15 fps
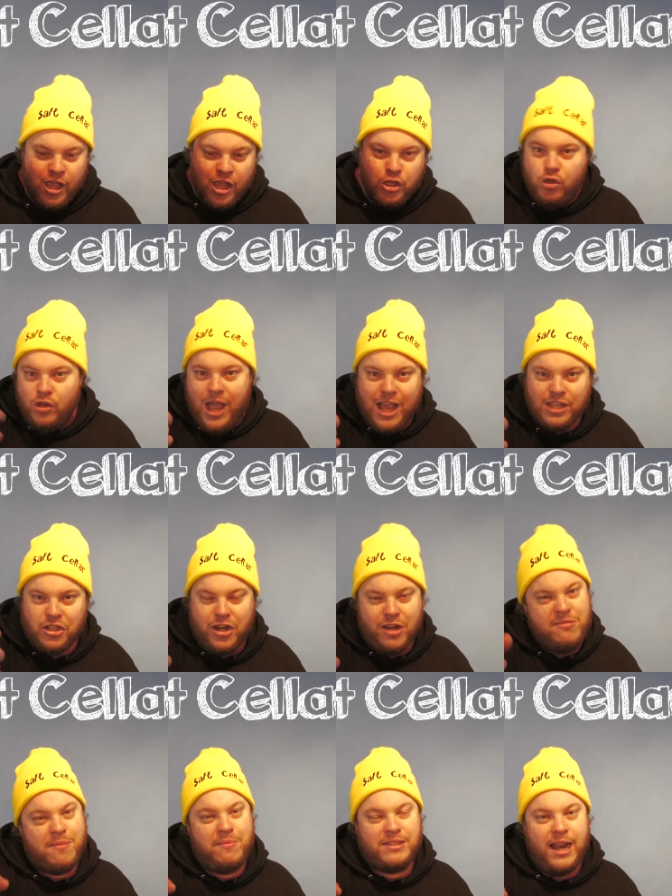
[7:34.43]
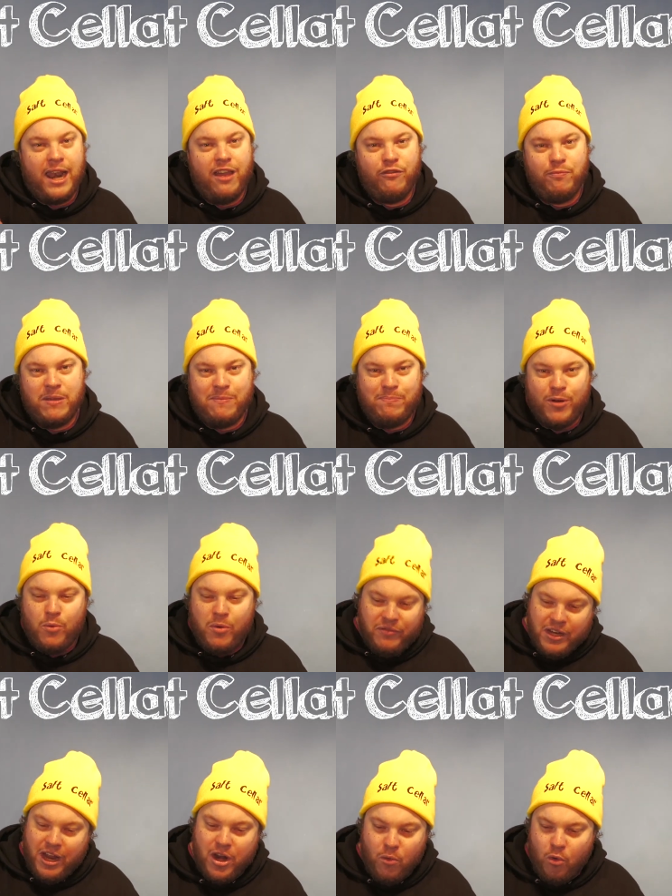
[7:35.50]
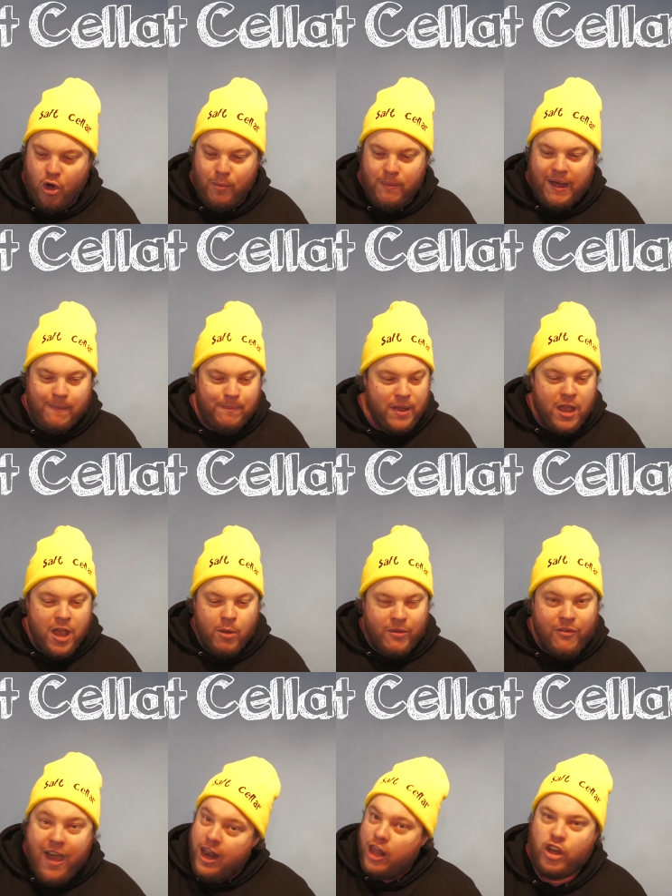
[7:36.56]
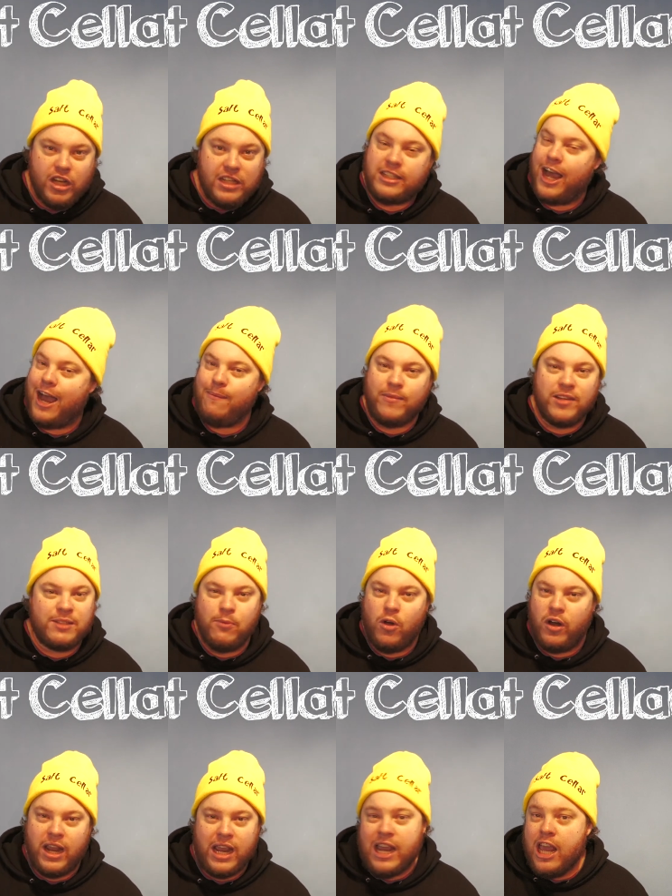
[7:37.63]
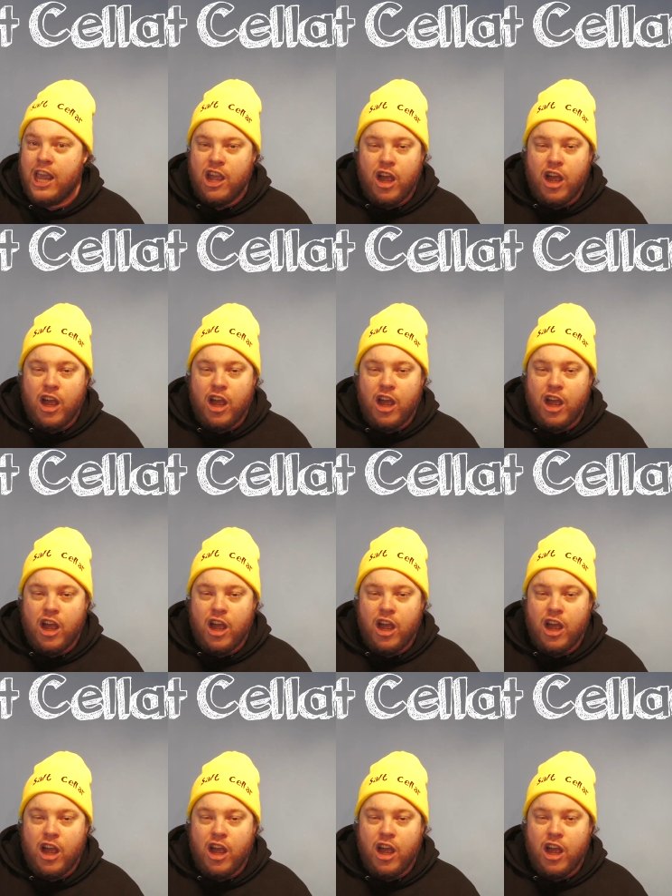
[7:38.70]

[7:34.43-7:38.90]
You guys are going to remember to love people. We've done a warm-up. We've had a good time this morning.